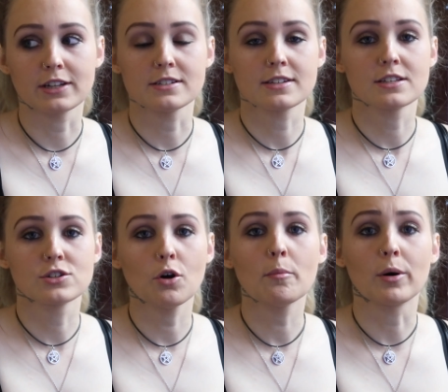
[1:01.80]
is
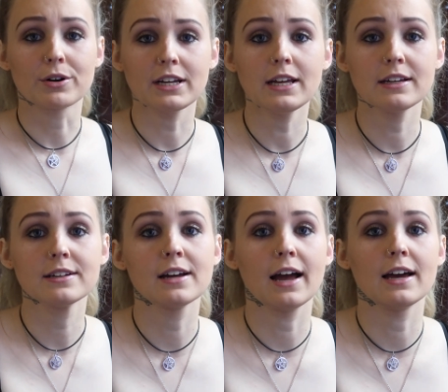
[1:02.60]
it's your body,
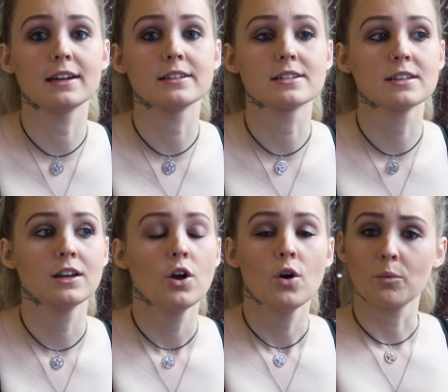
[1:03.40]
and
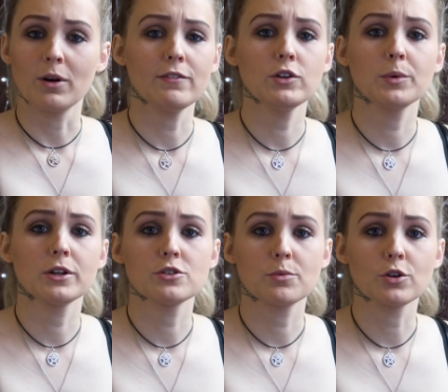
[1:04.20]
whatever you want
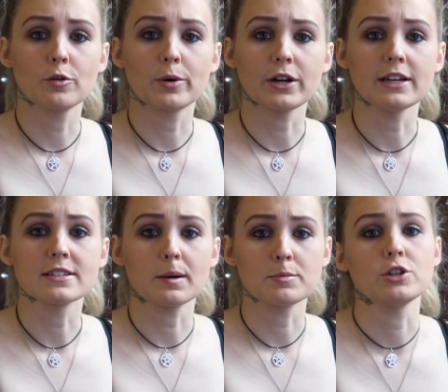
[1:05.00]
to do with your body
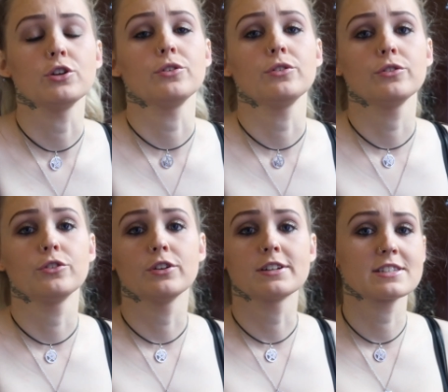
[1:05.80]
is up to you.
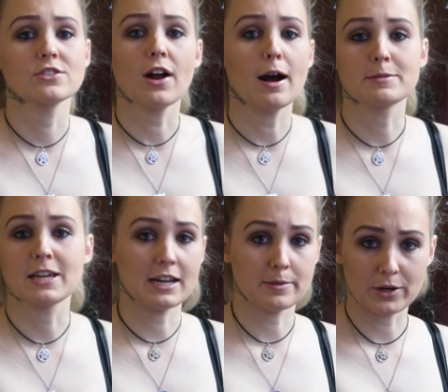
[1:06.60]
It's not up
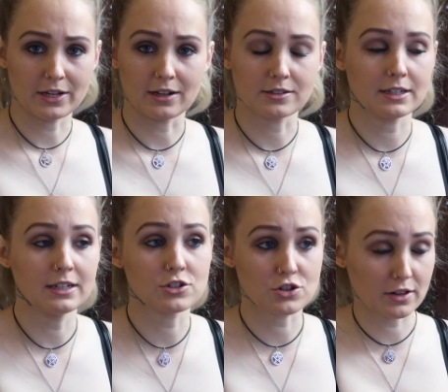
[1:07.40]
to anybody else.
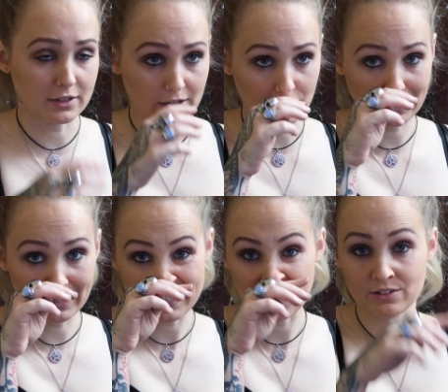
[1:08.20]
In Australia, you can
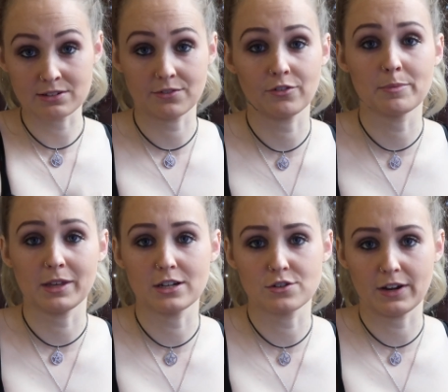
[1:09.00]
get tattoos from
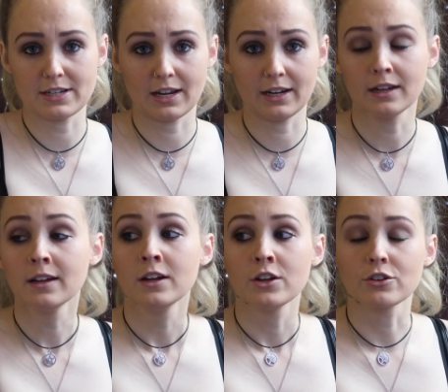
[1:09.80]
the age of 18.
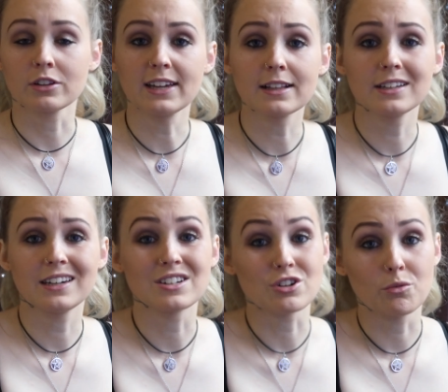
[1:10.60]
You're legally
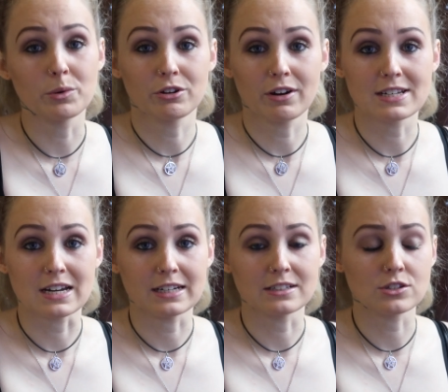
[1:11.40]
an adult when you're
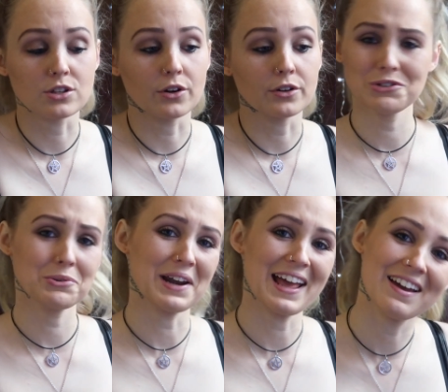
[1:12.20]
18, so you can
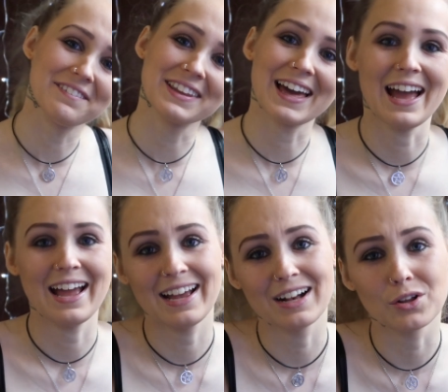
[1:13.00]
do whatever the
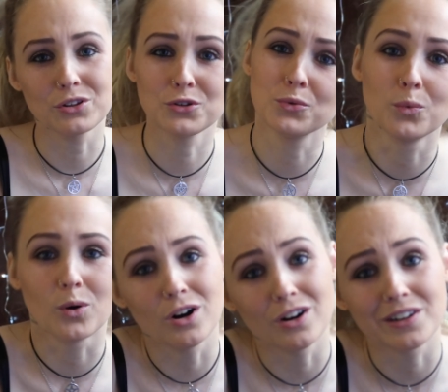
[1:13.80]
hell you
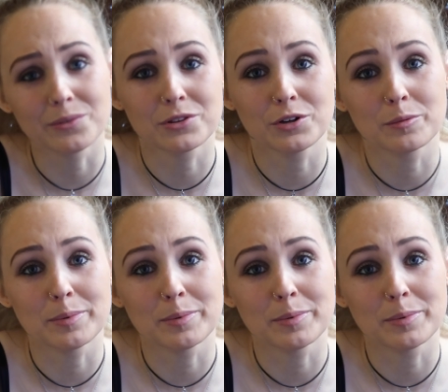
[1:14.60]
want with your